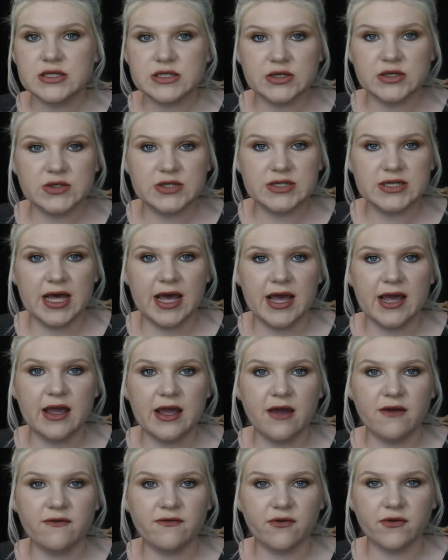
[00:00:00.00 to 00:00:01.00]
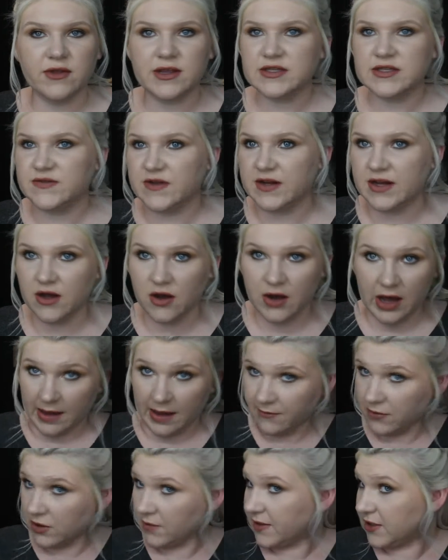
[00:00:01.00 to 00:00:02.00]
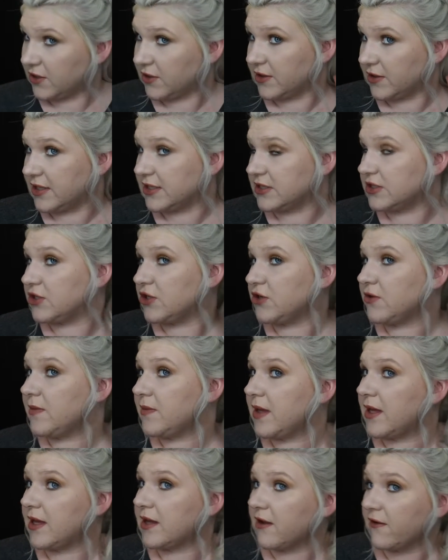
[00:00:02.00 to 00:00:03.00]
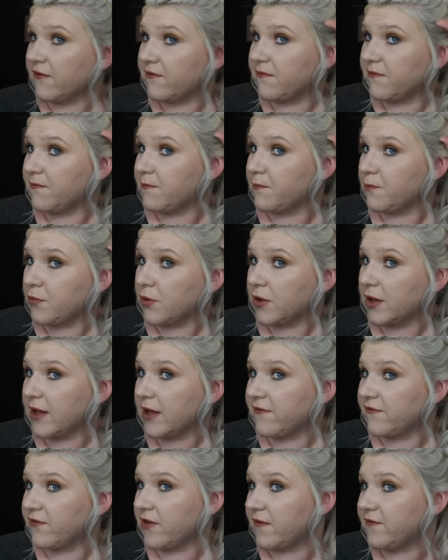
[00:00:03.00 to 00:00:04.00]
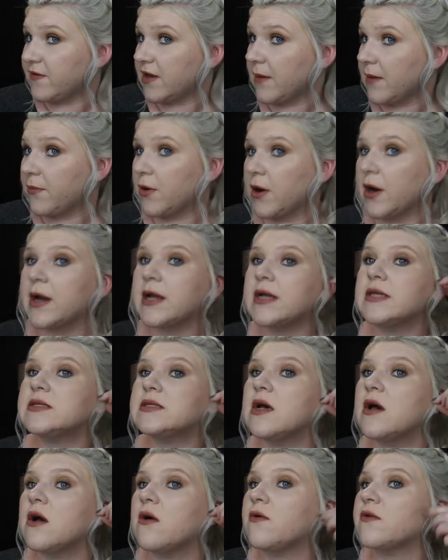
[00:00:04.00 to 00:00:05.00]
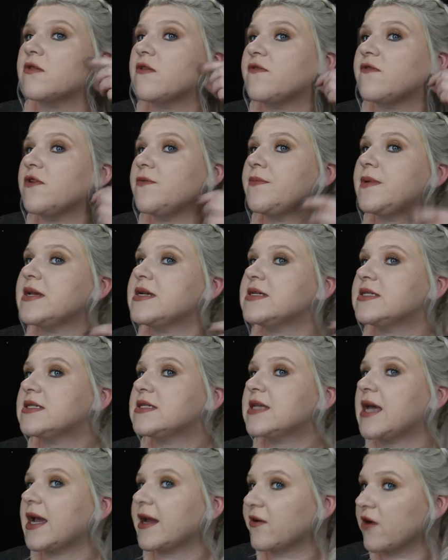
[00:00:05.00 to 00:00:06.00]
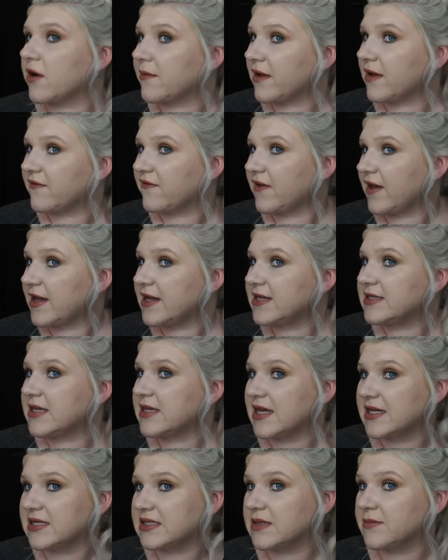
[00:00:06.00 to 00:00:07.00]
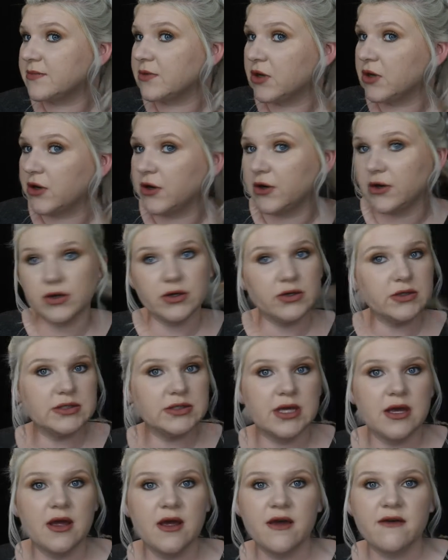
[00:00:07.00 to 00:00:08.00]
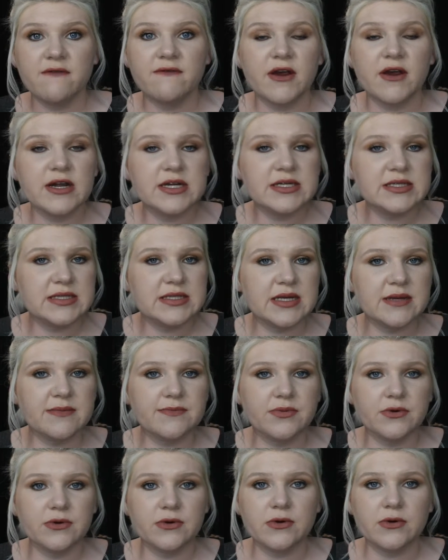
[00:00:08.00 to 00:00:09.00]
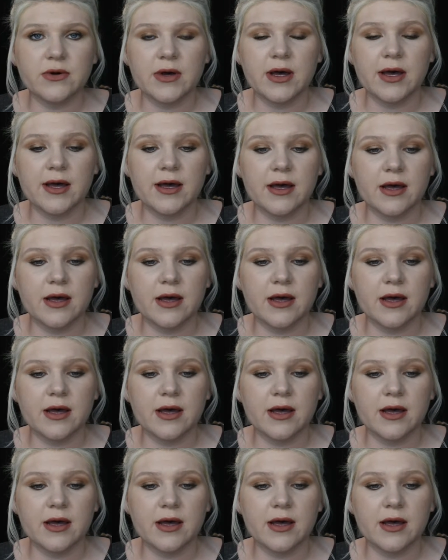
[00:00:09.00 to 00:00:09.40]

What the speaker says: So today for this video, I'm going to be doing these two big, really flipped up braids with a few pieces hanging around my face and some curls. Very simple.